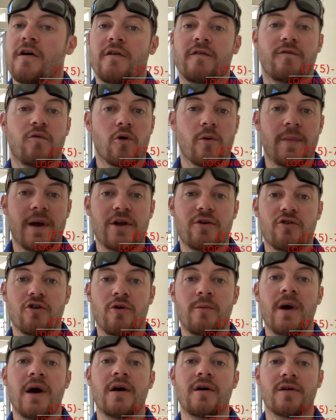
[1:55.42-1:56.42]

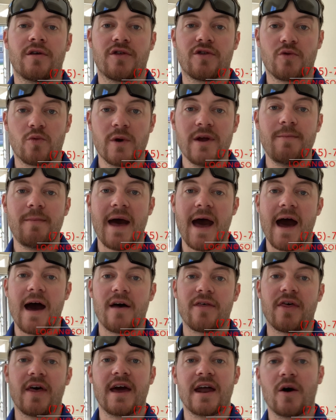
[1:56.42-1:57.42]
4-bedroom,
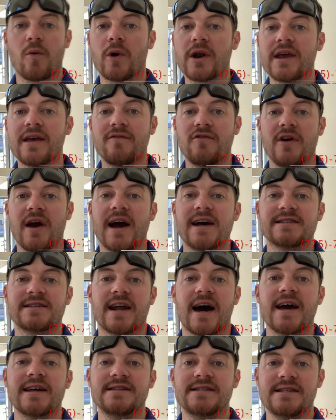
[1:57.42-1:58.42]
3-bath, and I want to give you guys an
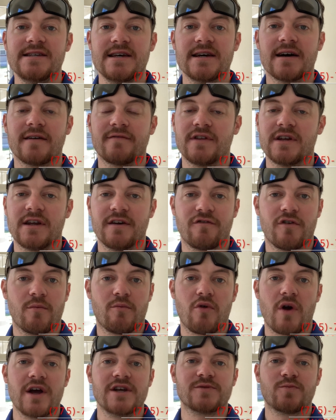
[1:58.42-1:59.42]
idea of the different
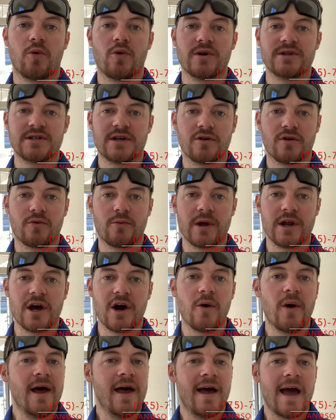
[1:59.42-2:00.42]
price points here in
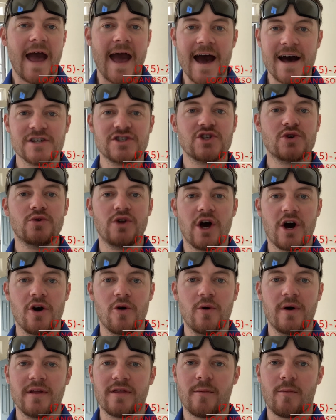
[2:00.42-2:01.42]
Reno. As you
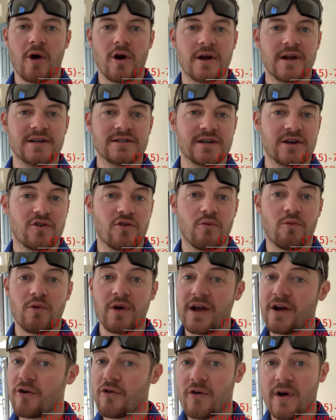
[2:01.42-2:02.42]
know, the market is
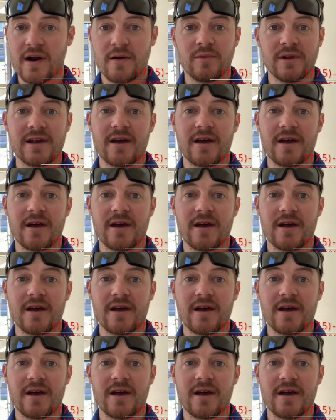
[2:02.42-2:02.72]
incredibly